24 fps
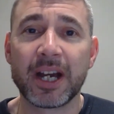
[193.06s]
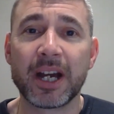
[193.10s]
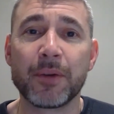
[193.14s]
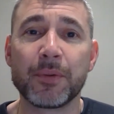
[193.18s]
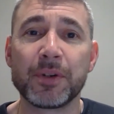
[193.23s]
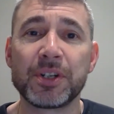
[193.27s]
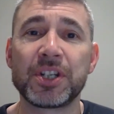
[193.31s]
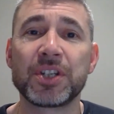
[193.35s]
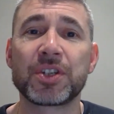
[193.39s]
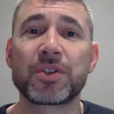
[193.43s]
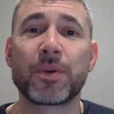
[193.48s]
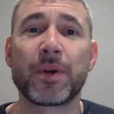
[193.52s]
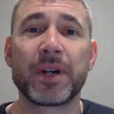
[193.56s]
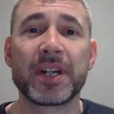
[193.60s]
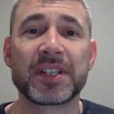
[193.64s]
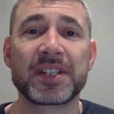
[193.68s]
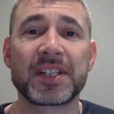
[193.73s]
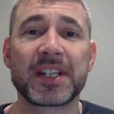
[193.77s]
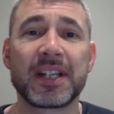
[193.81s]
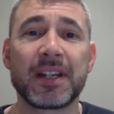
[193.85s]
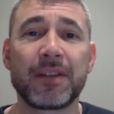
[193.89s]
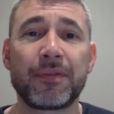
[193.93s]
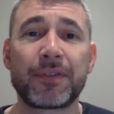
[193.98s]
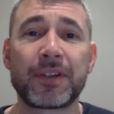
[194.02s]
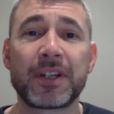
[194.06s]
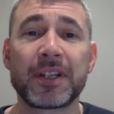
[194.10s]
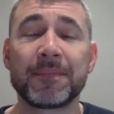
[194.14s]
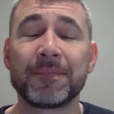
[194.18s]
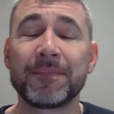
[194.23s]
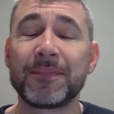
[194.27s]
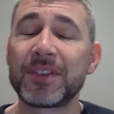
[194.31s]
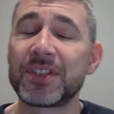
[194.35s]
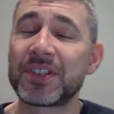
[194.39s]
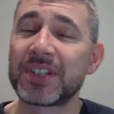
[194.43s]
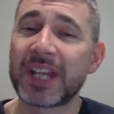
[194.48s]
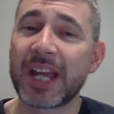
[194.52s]
Which is quite
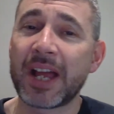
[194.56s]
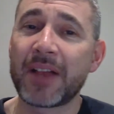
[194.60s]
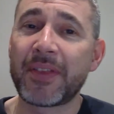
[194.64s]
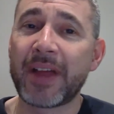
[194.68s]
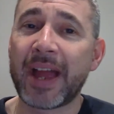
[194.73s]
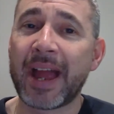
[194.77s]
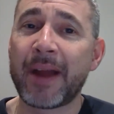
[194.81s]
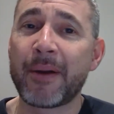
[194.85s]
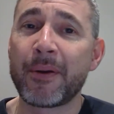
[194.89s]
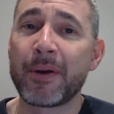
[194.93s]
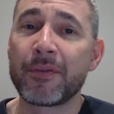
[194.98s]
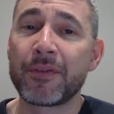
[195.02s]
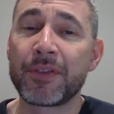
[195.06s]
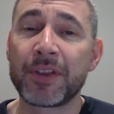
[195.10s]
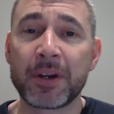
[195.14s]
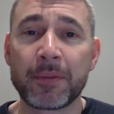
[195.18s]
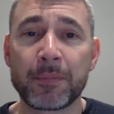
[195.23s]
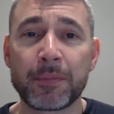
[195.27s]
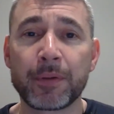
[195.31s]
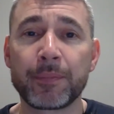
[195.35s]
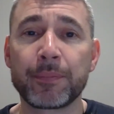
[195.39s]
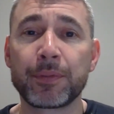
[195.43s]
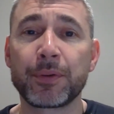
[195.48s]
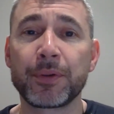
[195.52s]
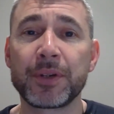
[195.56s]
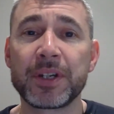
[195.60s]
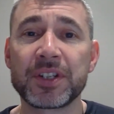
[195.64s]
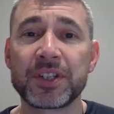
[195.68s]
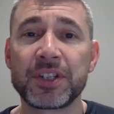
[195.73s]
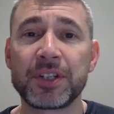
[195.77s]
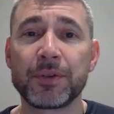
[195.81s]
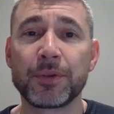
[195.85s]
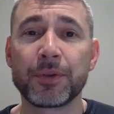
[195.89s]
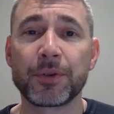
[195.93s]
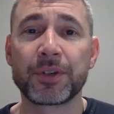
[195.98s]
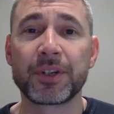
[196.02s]
significant. Scale that out over the number of employees
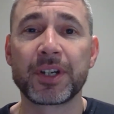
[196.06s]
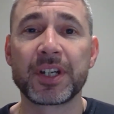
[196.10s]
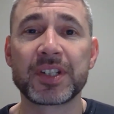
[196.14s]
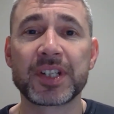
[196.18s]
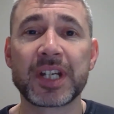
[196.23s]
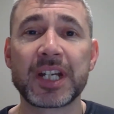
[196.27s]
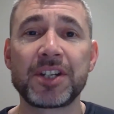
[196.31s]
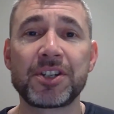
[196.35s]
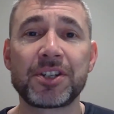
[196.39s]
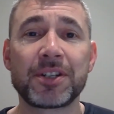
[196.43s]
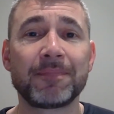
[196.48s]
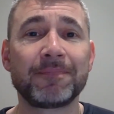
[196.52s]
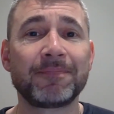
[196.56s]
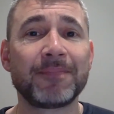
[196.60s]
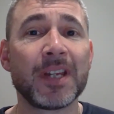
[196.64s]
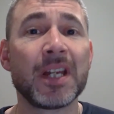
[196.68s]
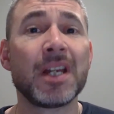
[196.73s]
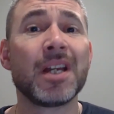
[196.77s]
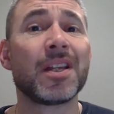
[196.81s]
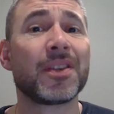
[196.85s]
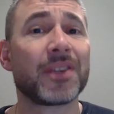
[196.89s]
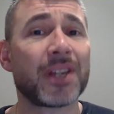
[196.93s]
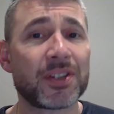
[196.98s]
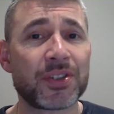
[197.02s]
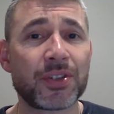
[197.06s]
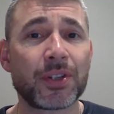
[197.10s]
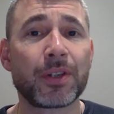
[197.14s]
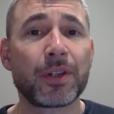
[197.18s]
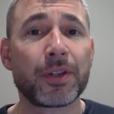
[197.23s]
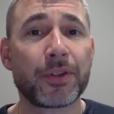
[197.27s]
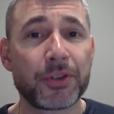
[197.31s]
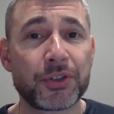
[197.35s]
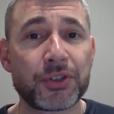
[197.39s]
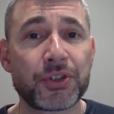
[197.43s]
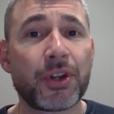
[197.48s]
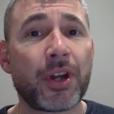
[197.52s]
in your organisation. That's a
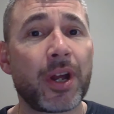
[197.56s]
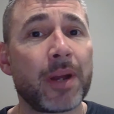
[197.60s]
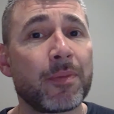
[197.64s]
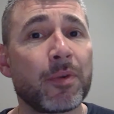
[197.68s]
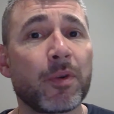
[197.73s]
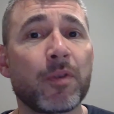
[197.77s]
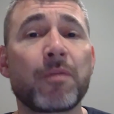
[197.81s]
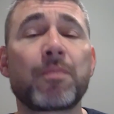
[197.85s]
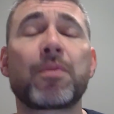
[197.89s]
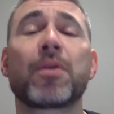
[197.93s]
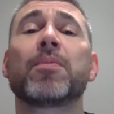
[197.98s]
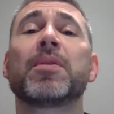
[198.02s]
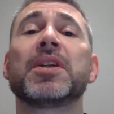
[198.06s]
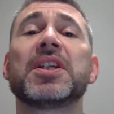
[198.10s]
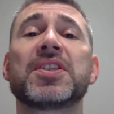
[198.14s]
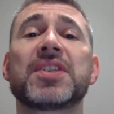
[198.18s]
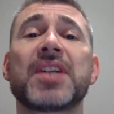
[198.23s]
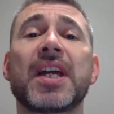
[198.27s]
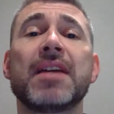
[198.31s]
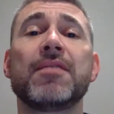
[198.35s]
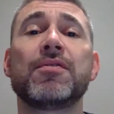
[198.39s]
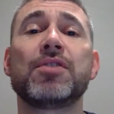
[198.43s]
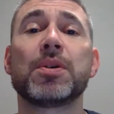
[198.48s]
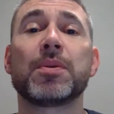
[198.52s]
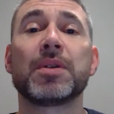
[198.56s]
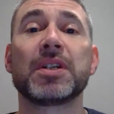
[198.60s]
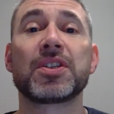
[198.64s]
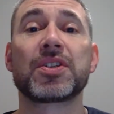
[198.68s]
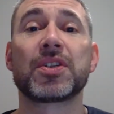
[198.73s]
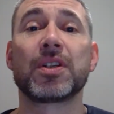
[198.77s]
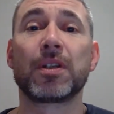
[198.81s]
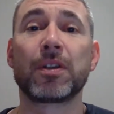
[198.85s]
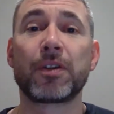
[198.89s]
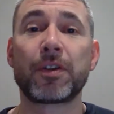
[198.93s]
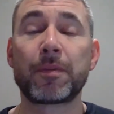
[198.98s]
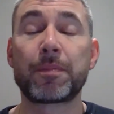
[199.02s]
lot of time that we've probably saved you, and it's
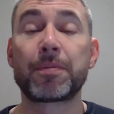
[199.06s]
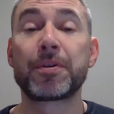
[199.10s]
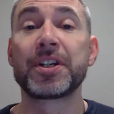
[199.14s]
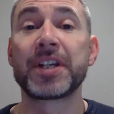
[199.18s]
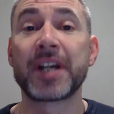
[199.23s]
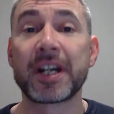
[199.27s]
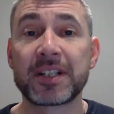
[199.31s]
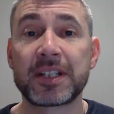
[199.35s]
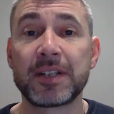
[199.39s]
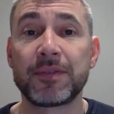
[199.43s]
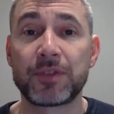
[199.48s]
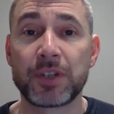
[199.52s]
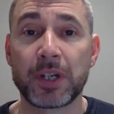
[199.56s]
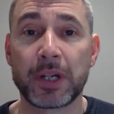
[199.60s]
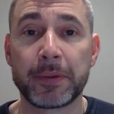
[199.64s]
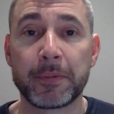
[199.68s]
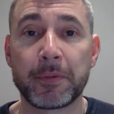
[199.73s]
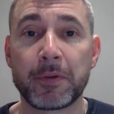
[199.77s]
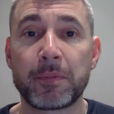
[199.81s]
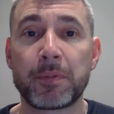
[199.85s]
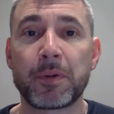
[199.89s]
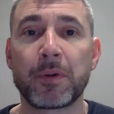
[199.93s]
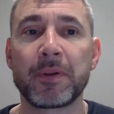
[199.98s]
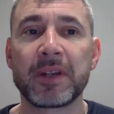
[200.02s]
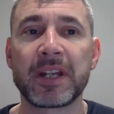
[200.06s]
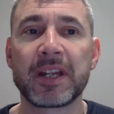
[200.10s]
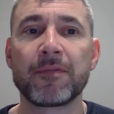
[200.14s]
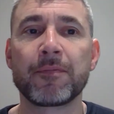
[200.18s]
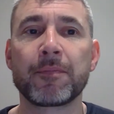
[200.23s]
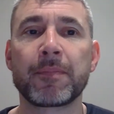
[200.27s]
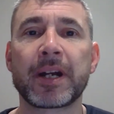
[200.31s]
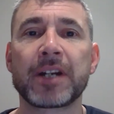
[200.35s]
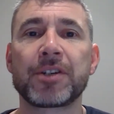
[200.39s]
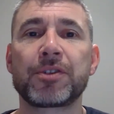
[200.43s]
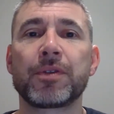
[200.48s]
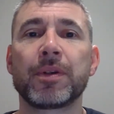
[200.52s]
a lot of productive time that we've probably given
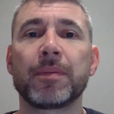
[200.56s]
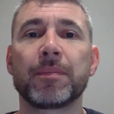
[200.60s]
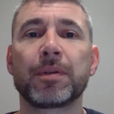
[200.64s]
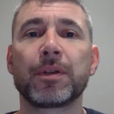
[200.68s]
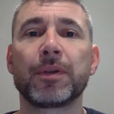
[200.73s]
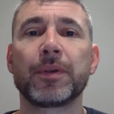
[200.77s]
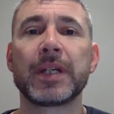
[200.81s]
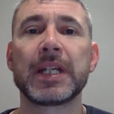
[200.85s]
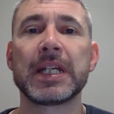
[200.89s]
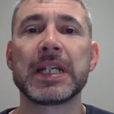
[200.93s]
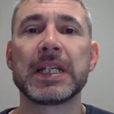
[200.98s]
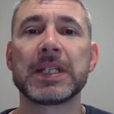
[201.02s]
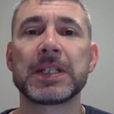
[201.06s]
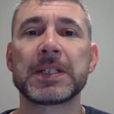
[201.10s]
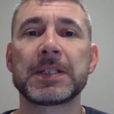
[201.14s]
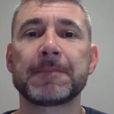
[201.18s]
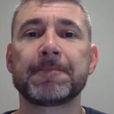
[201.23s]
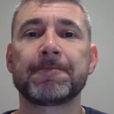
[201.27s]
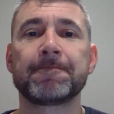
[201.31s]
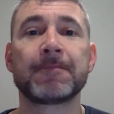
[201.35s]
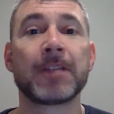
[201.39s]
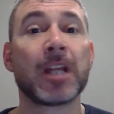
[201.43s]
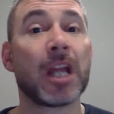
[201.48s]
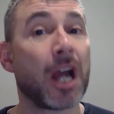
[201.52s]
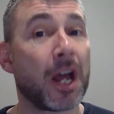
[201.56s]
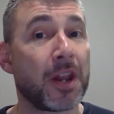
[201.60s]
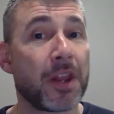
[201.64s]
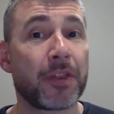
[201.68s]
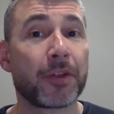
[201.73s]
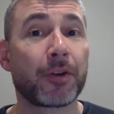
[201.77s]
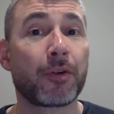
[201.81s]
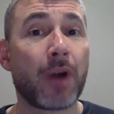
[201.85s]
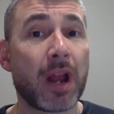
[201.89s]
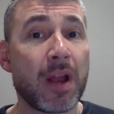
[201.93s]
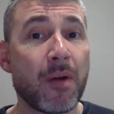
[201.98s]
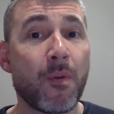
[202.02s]
back to your employees. Another
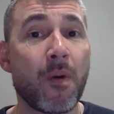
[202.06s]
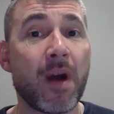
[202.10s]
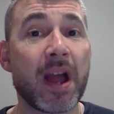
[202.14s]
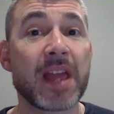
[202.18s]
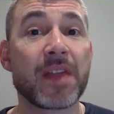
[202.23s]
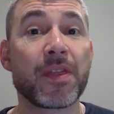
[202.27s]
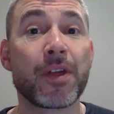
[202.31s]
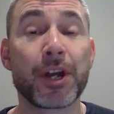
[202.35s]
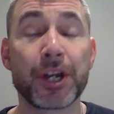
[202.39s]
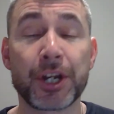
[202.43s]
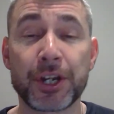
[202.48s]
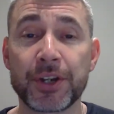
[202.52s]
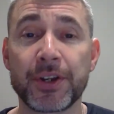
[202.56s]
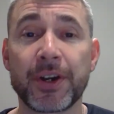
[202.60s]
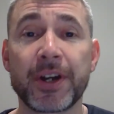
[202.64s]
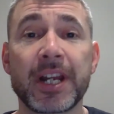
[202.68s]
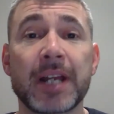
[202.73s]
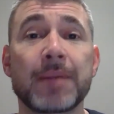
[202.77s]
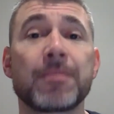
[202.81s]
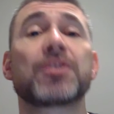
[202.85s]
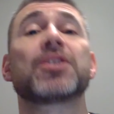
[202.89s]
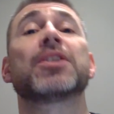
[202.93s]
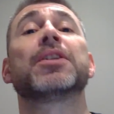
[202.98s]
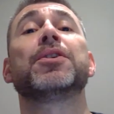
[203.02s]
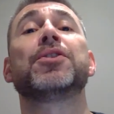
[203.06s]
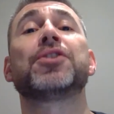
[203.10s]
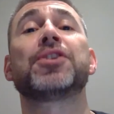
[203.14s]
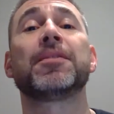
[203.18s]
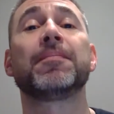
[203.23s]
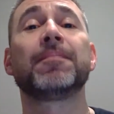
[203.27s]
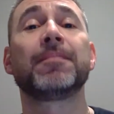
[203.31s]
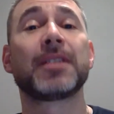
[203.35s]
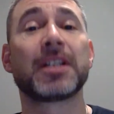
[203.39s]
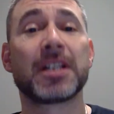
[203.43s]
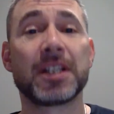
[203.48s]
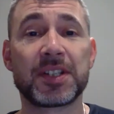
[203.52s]
great way that a good IDAM
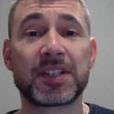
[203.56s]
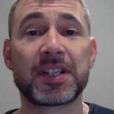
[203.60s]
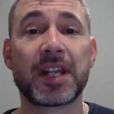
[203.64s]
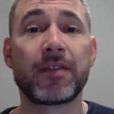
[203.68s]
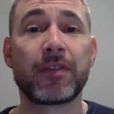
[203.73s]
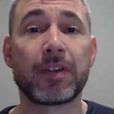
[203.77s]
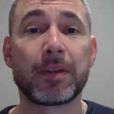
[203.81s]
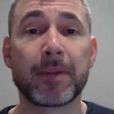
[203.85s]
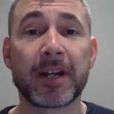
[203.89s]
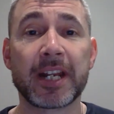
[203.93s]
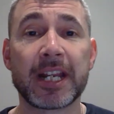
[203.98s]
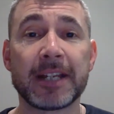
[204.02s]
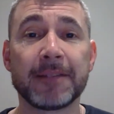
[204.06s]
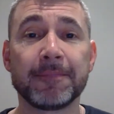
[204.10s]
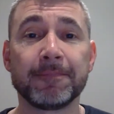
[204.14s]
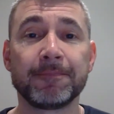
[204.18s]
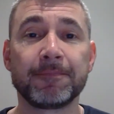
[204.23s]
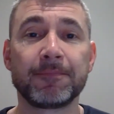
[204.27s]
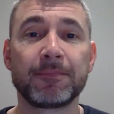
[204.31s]
solution can save you money.